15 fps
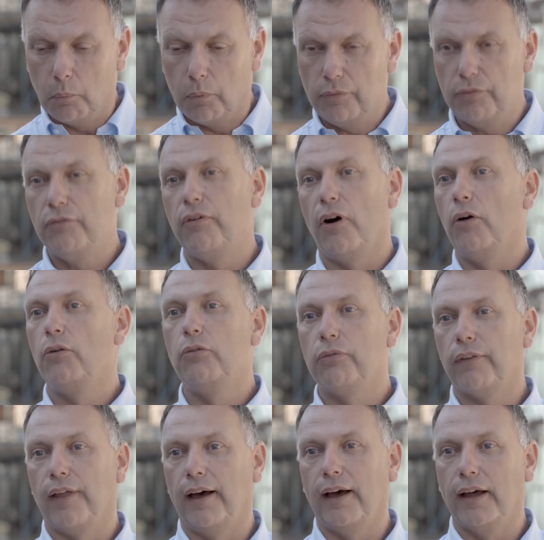we've
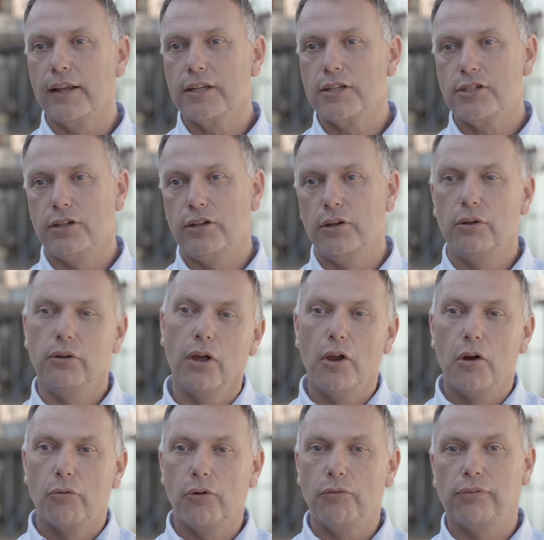evolved that to
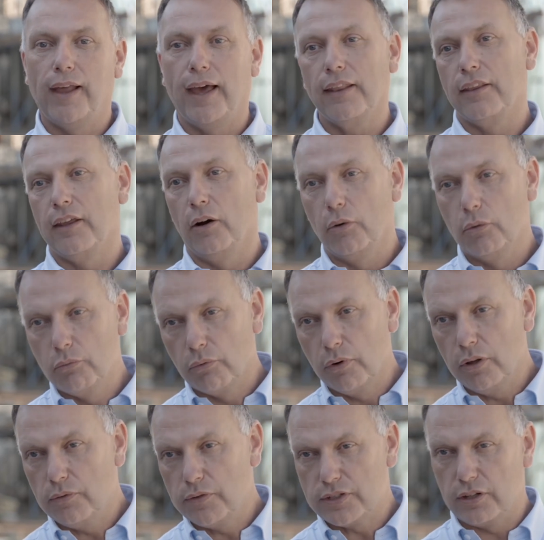reflect the old
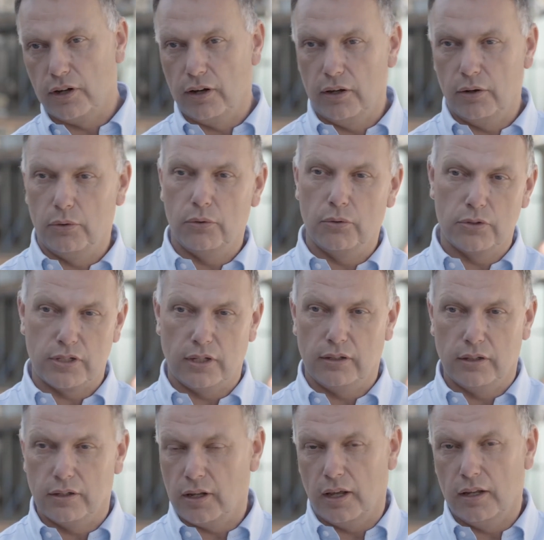roof styles
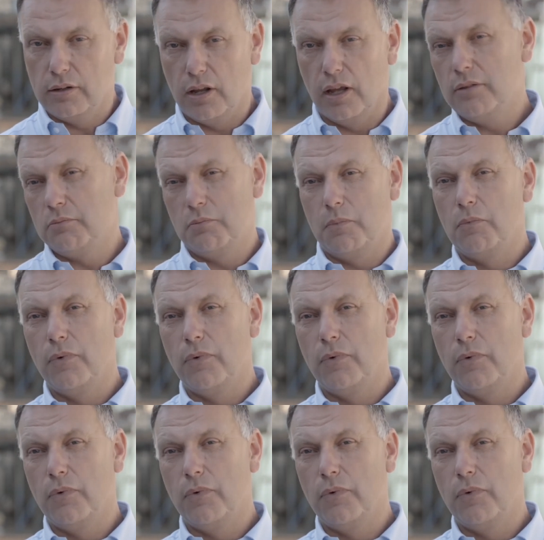and